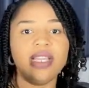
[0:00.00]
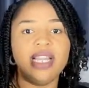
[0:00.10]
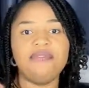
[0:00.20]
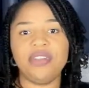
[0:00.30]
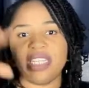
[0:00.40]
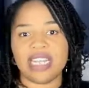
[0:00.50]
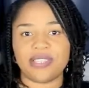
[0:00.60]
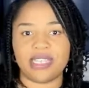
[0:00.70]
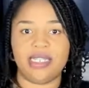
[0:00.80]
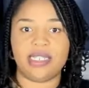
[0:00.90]
Everything I've
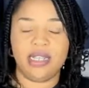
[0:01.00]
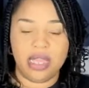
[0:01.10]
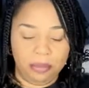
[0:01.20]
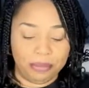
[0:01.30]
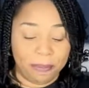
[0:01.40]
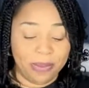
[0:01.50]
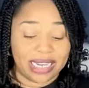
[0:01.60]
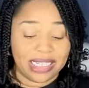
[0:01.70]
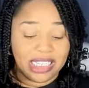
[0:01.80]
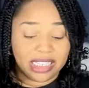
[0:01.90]
said might be
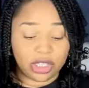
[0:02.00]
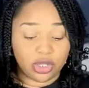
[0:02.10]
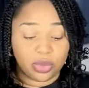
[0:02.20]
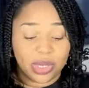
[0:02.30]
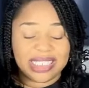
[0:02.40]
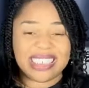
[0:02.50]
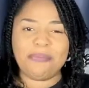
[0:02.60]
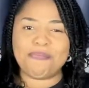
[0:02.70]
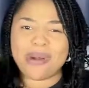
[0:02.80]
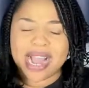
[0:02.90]
an indicator to a
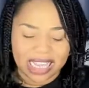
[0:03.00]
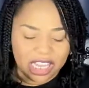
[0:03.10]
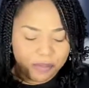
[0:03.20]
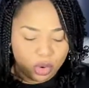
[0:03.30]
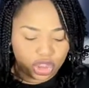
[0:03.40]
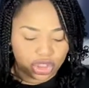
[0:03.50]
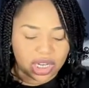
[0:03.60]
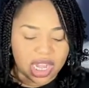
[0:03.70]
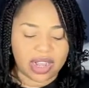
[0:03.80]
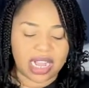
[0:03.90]
deeper
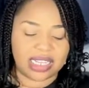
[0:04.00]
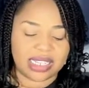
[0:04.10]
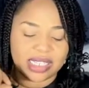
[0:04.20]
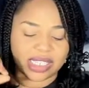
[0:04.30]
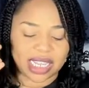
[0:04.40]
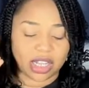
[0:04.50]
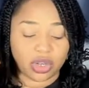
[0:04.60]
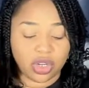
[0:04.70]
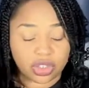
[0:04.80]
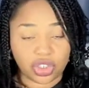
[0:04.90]
emotional and a
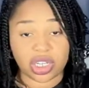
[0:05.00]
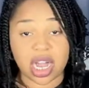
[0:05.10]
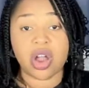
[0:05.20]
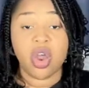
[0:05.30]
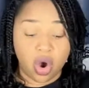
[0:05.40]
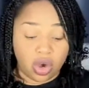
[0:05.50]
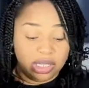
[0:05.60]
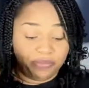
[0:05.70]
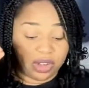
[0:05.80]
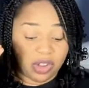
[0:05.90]
psychological or
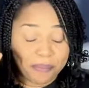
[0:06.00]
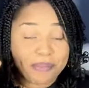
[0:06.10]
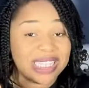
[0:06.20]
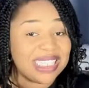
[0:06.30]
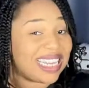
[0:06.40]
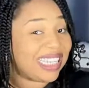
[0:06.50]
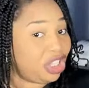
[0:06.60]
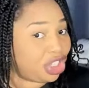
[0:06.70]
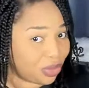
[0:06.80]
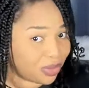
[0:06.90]
developmental
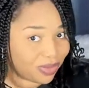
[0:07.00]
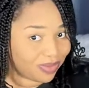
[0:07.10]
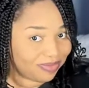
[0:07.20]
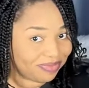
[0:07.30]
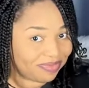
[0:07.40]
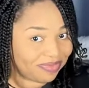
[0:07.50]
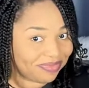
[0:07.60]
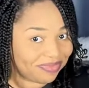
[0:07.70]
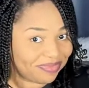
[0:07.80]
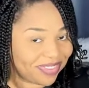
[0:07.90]
issue.
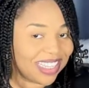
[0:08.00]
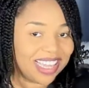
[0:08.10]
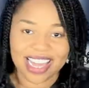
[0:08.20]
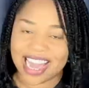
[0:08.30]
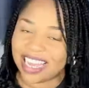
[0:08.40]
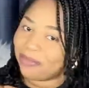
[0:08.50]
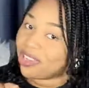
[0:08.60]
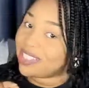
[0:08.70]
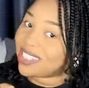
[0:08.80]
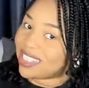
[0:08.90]
I am
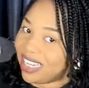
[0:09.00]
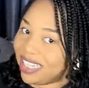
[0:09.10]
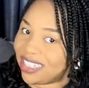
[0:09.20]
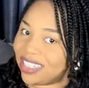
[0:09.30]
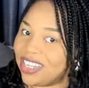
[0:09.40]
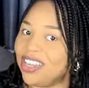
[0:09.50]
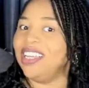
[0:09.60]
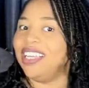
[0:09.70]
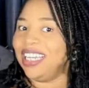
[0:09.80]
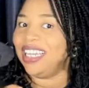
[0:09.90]
not saying
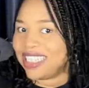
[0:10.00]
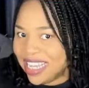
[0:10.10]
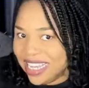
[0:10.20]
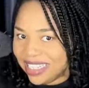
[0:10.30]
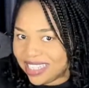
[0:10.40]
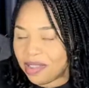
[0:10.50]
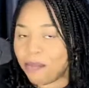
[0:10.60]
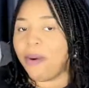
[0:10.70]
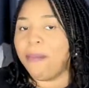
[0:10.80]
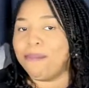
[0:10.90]
it is,
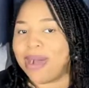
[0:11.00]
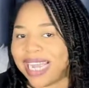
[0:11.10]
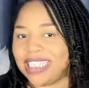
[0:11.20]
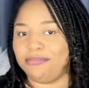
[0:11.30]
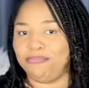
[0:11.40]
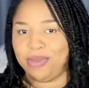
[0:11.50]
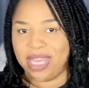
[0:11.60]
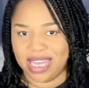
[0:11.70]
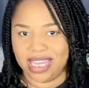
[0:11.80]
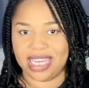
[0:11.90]
but might
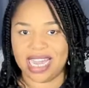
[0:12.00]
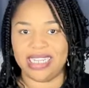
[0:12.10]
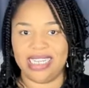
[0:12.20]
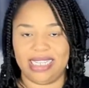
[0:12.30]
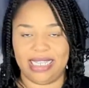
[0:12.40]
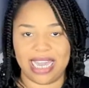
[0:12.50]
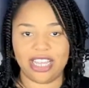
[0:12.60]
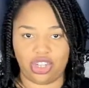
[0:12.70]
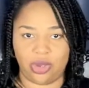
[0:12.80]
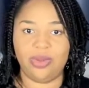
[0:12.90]
be an
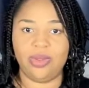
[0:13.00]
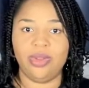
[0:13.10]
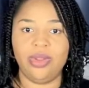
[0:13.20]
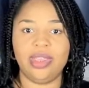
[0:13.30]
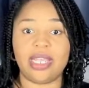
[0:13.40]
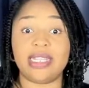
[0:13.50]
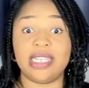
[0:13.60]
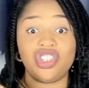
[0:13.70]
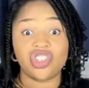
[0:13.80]
indicator that this